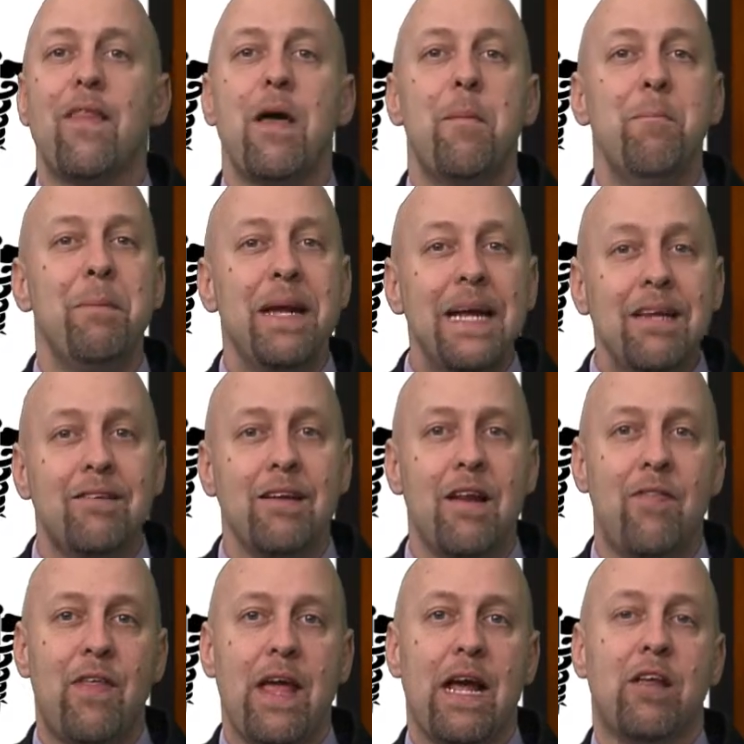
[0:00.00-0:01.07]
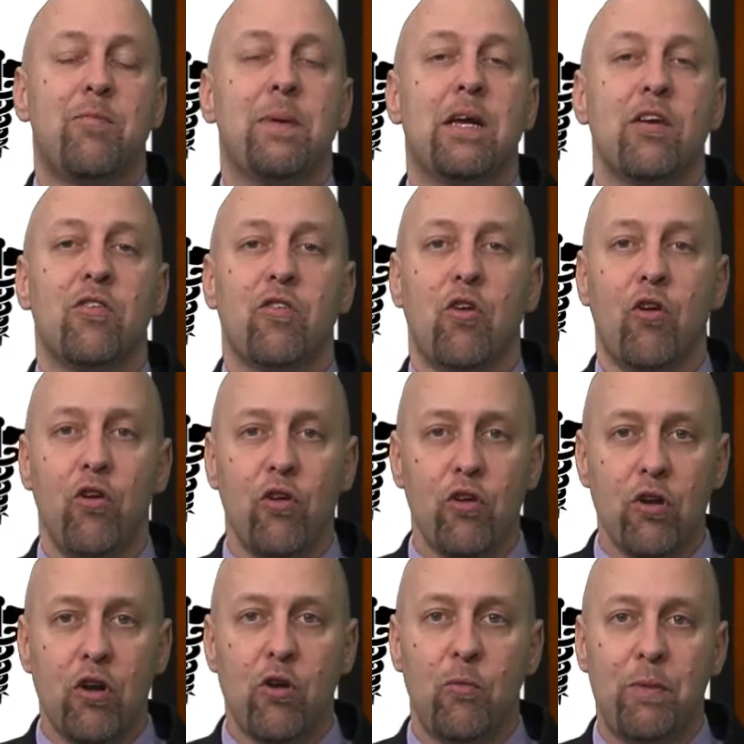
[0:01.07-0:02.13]
that means anything is because
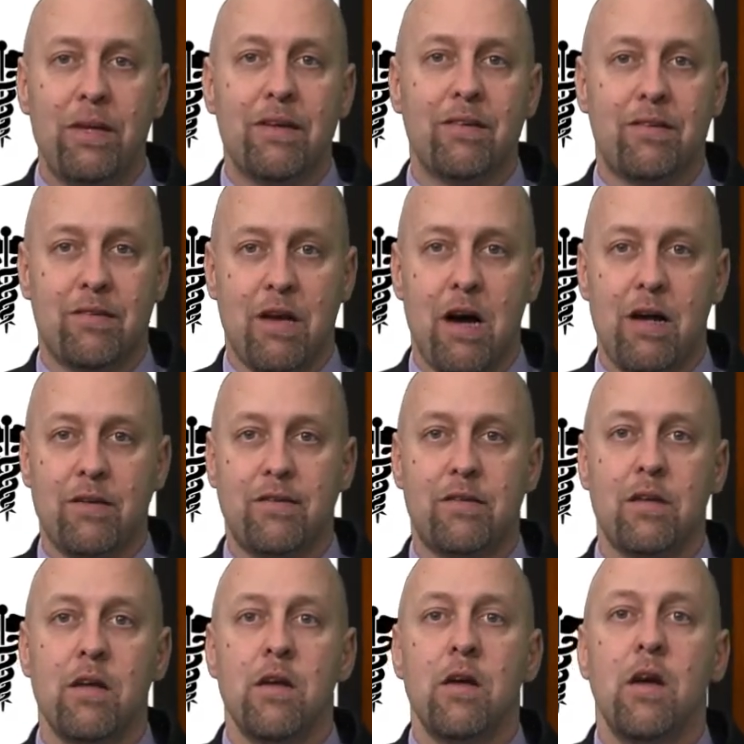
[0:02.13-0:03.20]
earlier we discussed